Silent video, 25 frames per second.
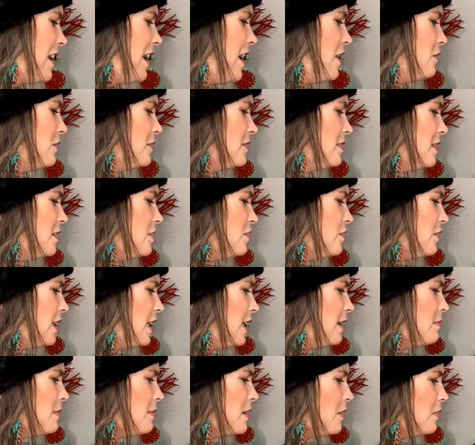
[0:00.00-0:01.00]
I will send you an
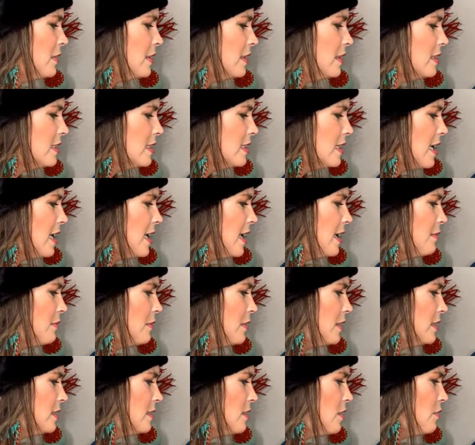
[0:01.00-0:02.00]
email when it's time,
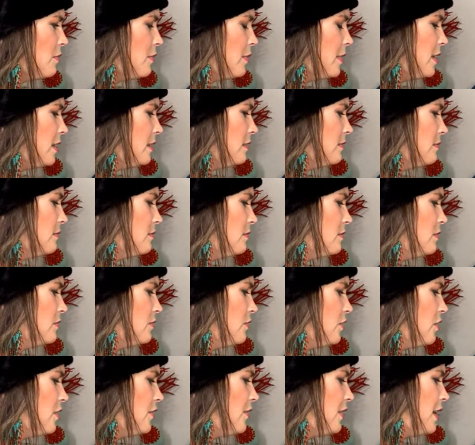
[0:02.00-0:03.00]
when it's open,
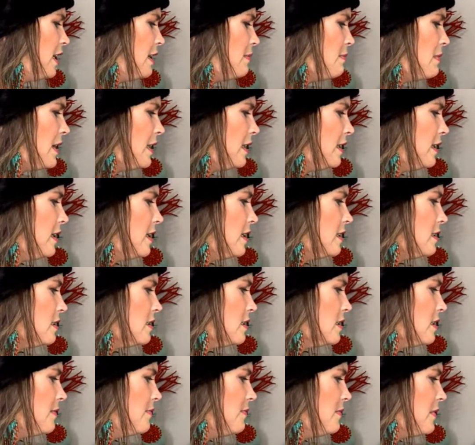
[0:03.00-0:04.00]
if you're on the email
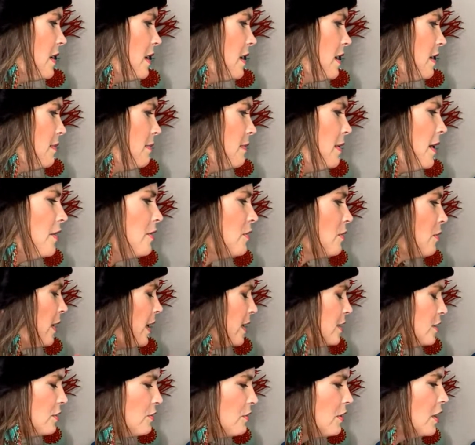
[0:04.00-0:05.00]
list.
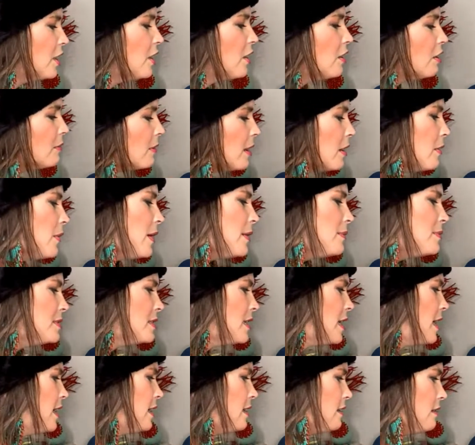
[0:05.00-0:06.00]
Otherwise, you can go to my
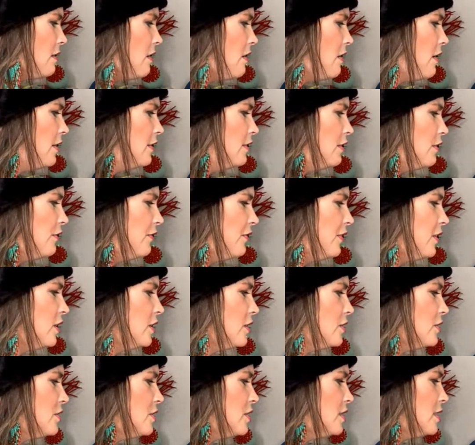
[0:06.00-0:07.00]
website on the
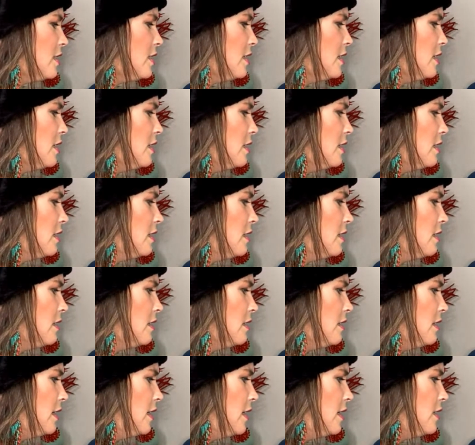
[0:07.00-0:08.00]
first
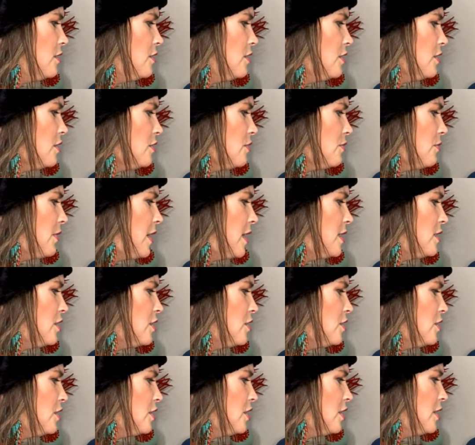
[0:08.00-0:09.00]
and just
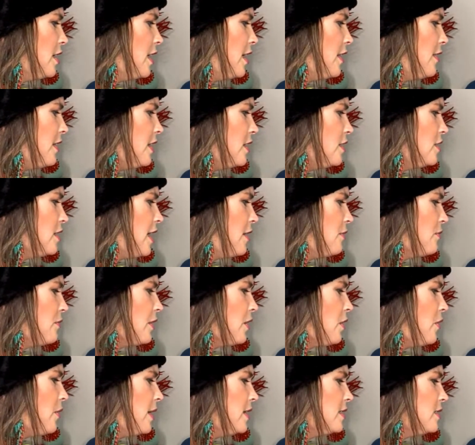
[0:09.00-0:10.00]
register and then
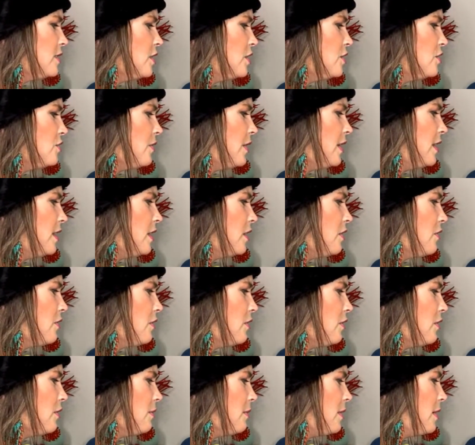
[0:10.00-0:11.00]
request to join the
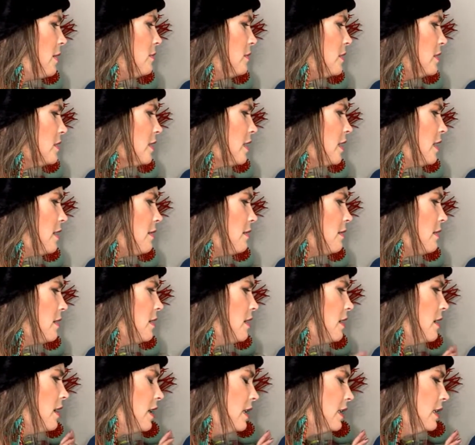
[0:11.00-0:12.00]
group. I'm just going to
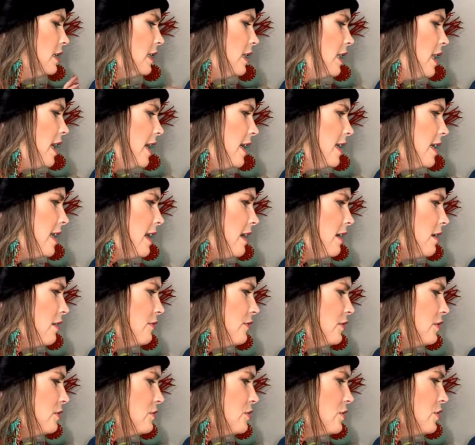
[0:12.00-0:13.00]
line out
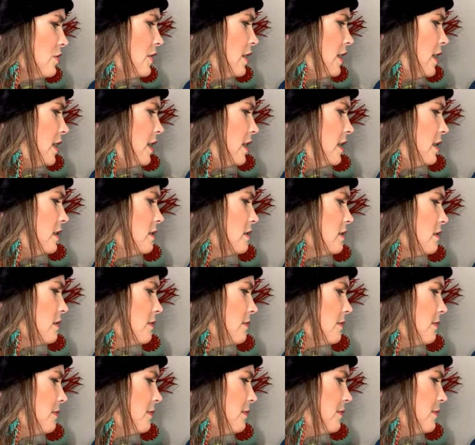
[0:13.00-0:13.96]
a few trees.